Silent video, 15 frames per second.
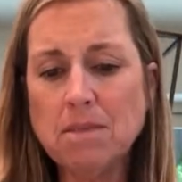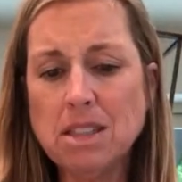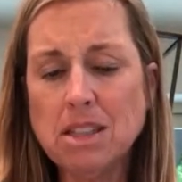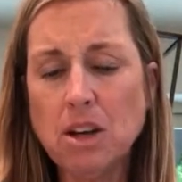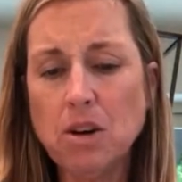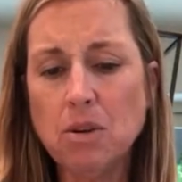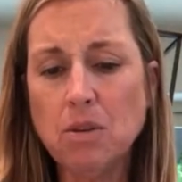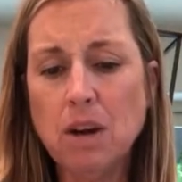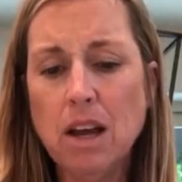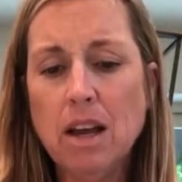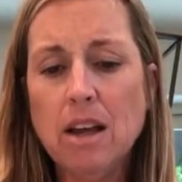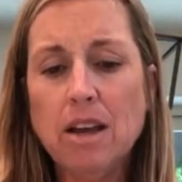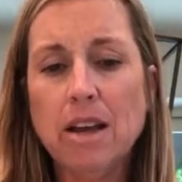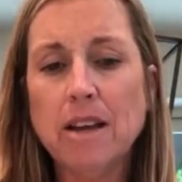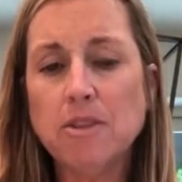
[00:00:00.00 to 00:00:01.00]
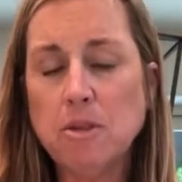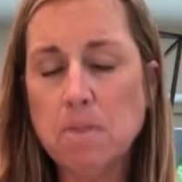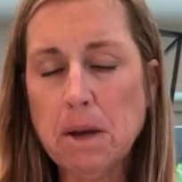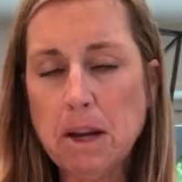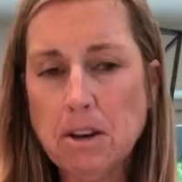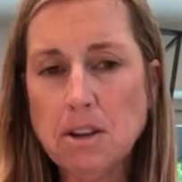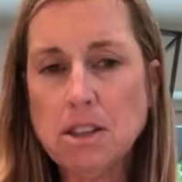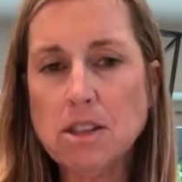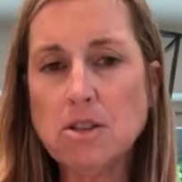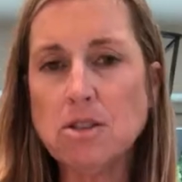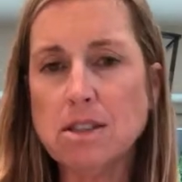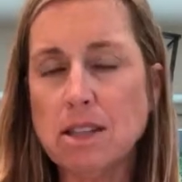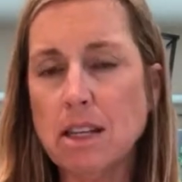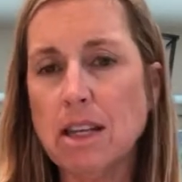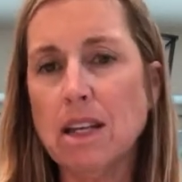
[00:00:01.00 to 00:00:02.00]
So if the parents are
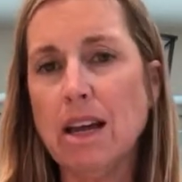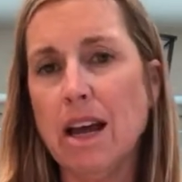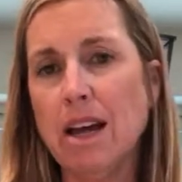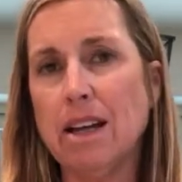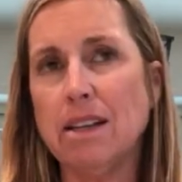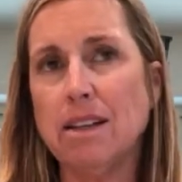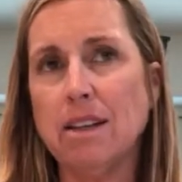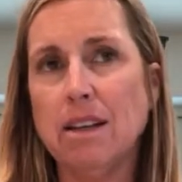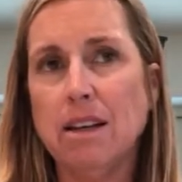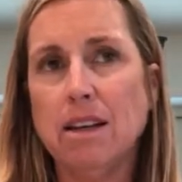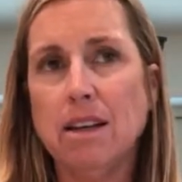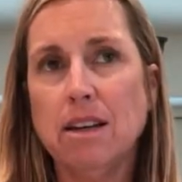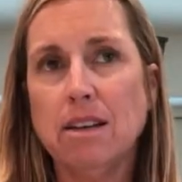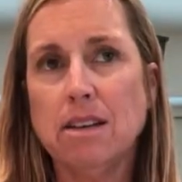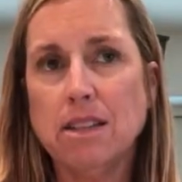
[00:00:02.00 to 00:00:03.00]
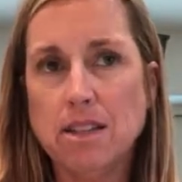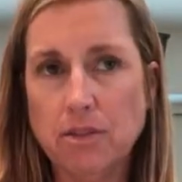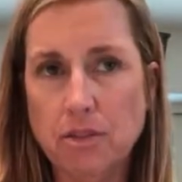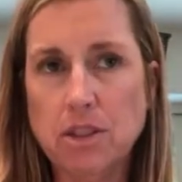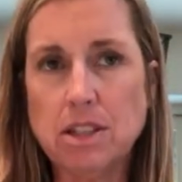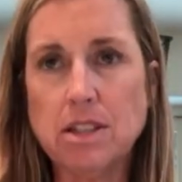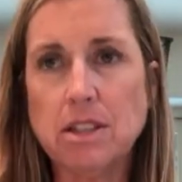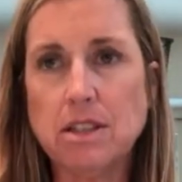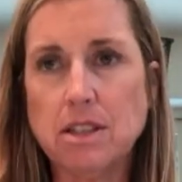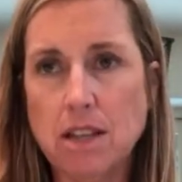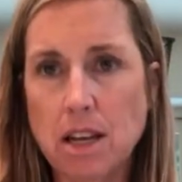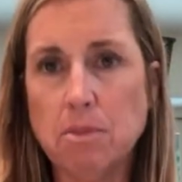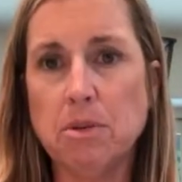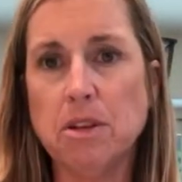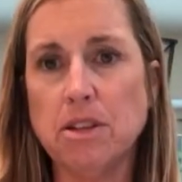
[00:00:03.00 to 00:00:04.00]
sitting at the different
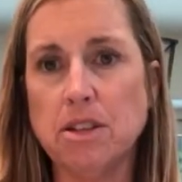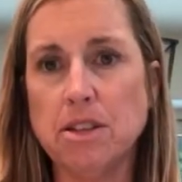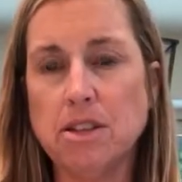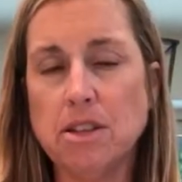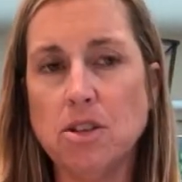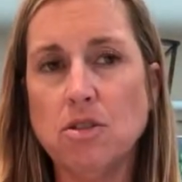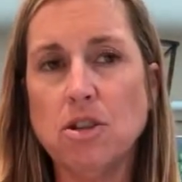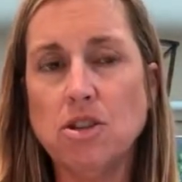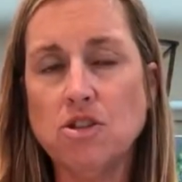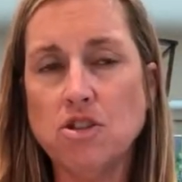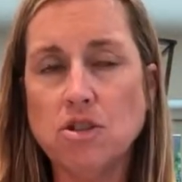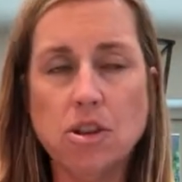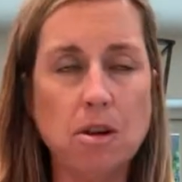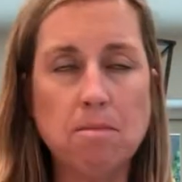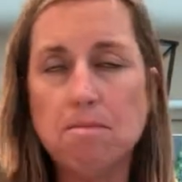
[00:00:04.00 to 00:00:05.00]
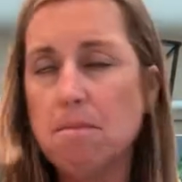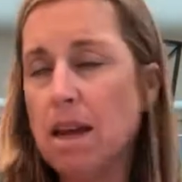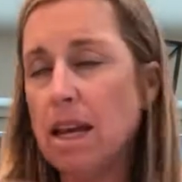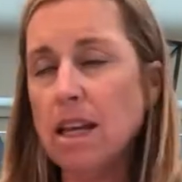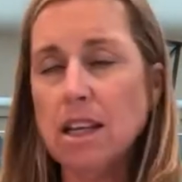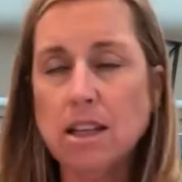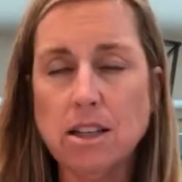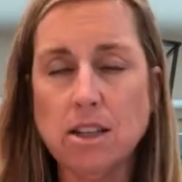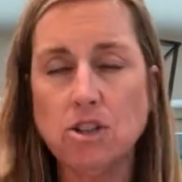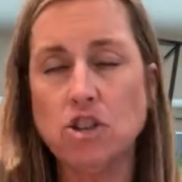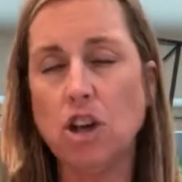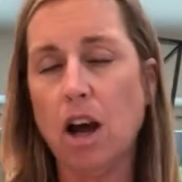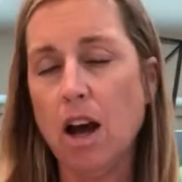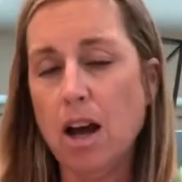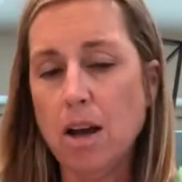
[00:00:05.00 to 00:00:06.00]
tables, their main
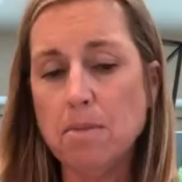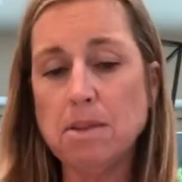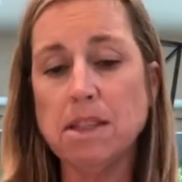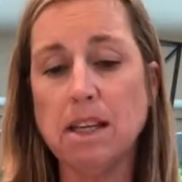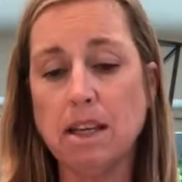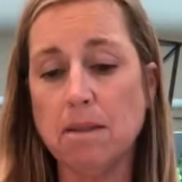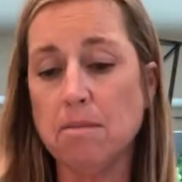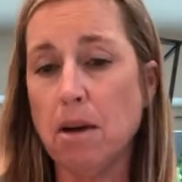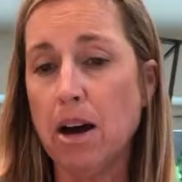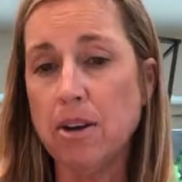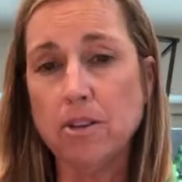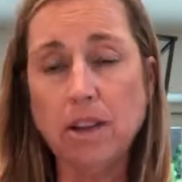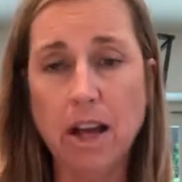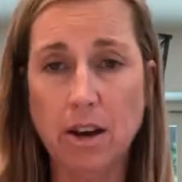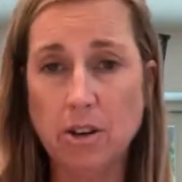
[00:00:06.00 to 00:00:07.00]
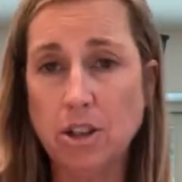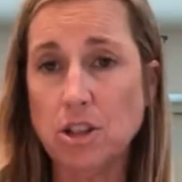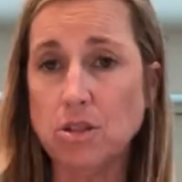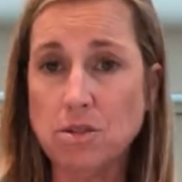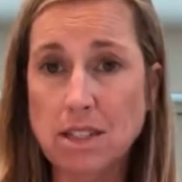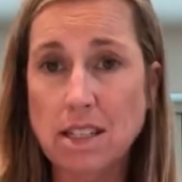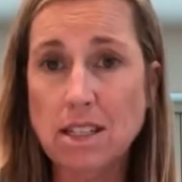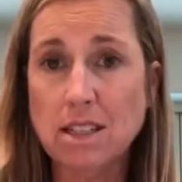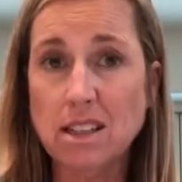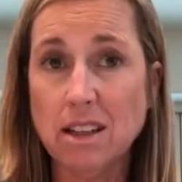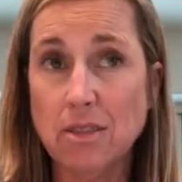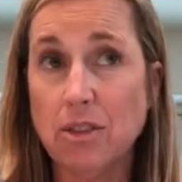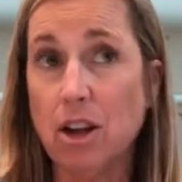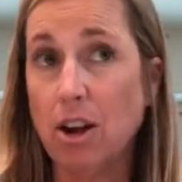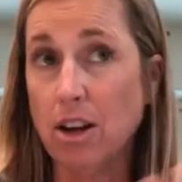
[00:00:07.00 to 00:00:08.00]
job is they can model how to use it
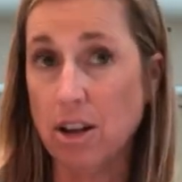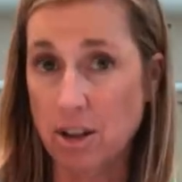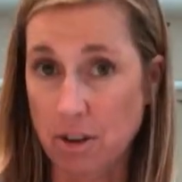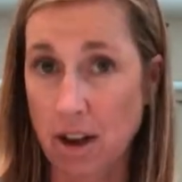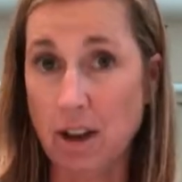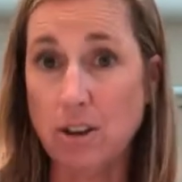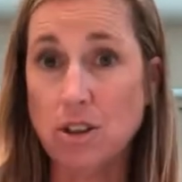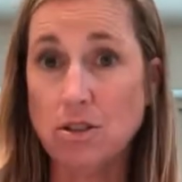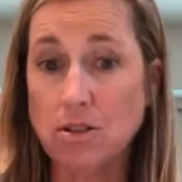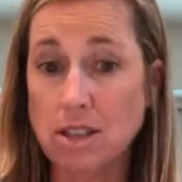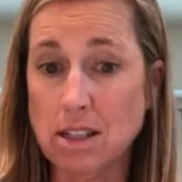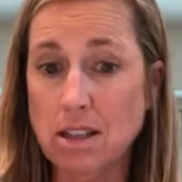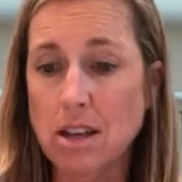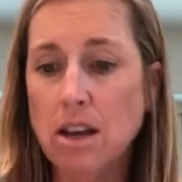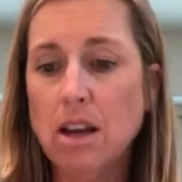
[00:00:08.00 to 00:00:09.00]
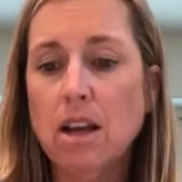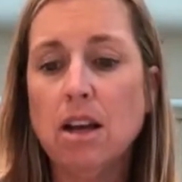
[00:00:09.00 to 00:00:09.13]
if they already know how to use it.